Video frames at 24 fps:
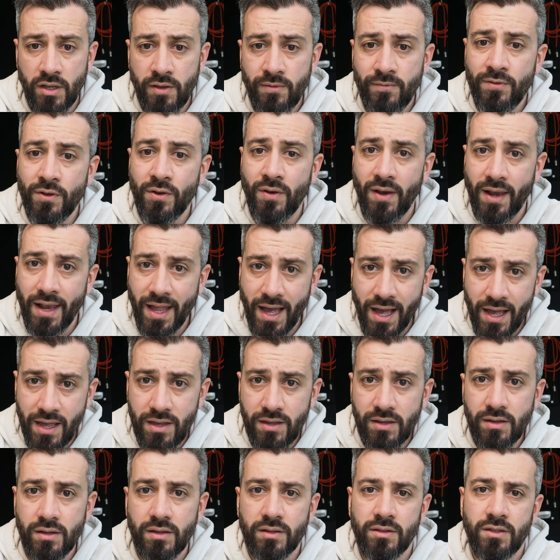If you
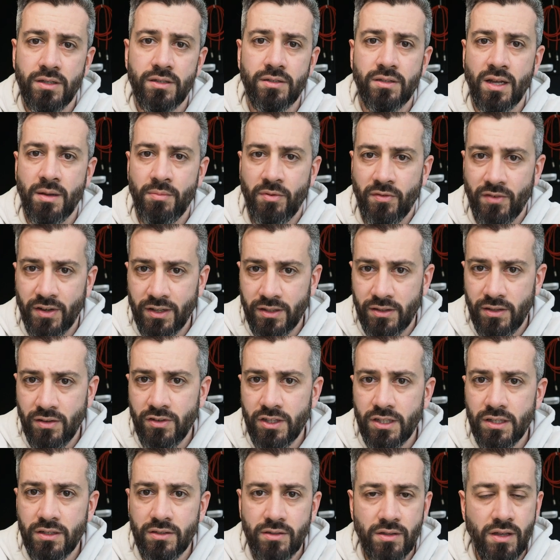like this type of
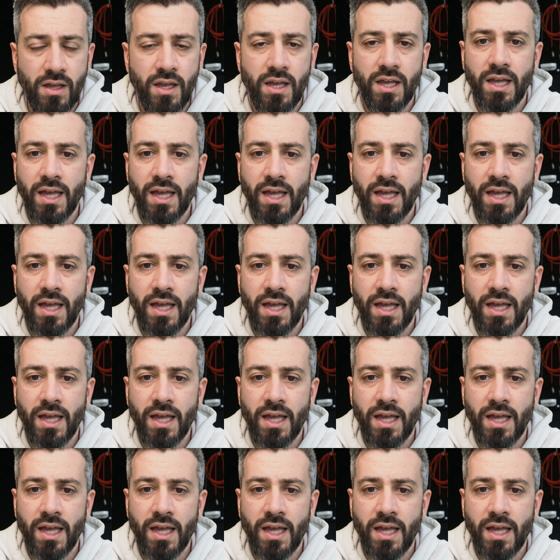activities,